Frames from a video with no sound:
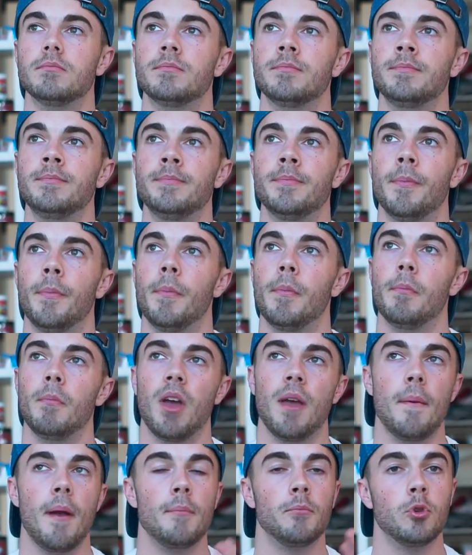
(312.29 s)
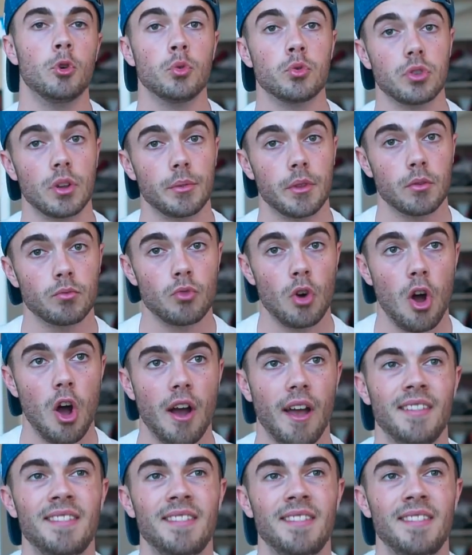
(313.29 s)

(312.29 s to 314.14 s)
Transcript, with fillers: Maybe I'm doing something wrong.